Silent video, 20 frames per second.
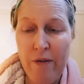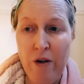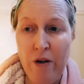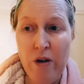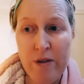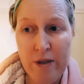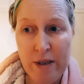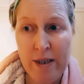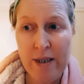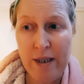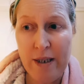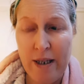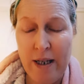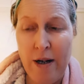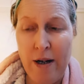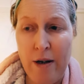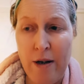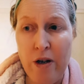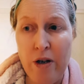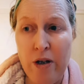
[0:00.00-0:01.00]
what I've
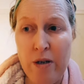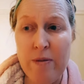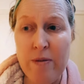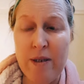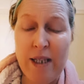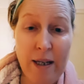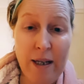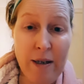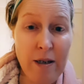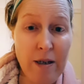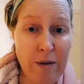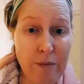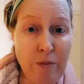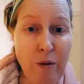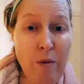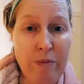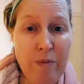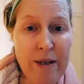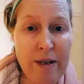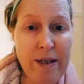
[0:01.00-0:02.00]
heard him say,
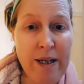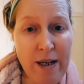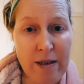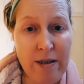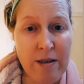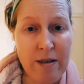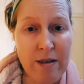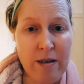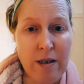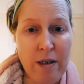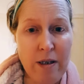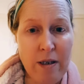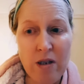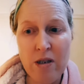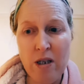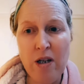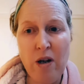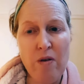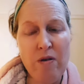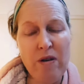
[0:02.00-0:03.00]
probably yes,
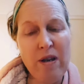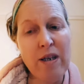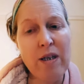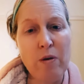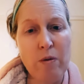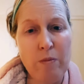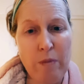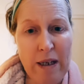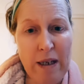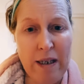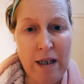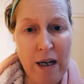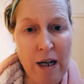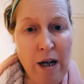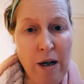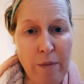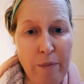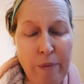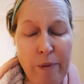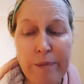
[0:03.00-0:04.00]
because I don't think he would make
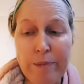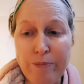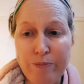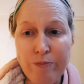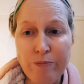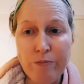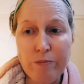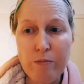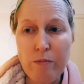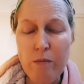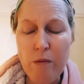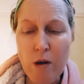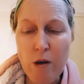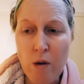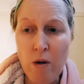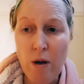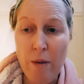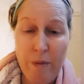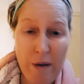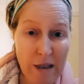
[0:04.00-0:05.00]
it up.
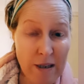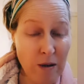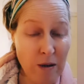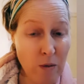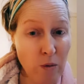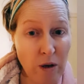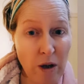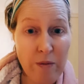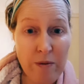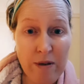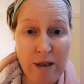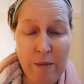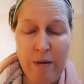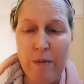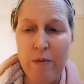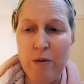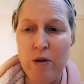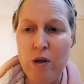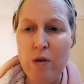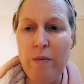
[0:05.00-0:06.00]
I bet, although
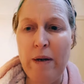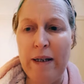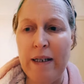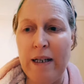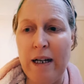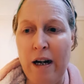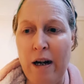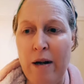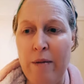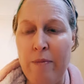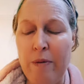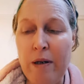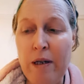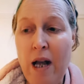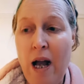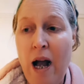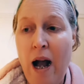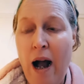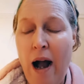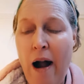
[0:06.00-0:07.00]
some people do make it up.
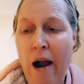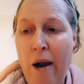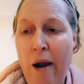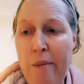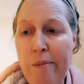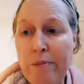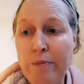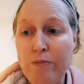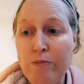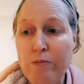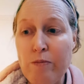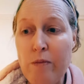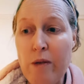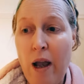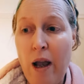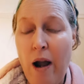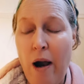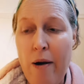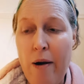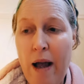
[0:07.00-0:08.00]

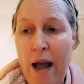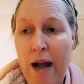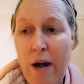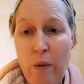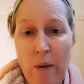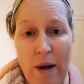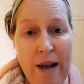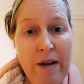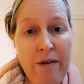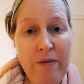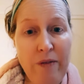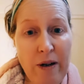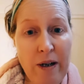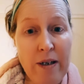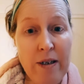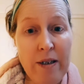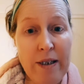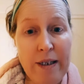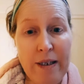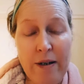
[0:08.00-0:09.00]

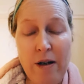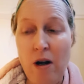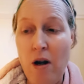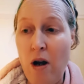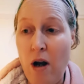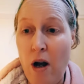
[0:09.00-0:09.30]
However,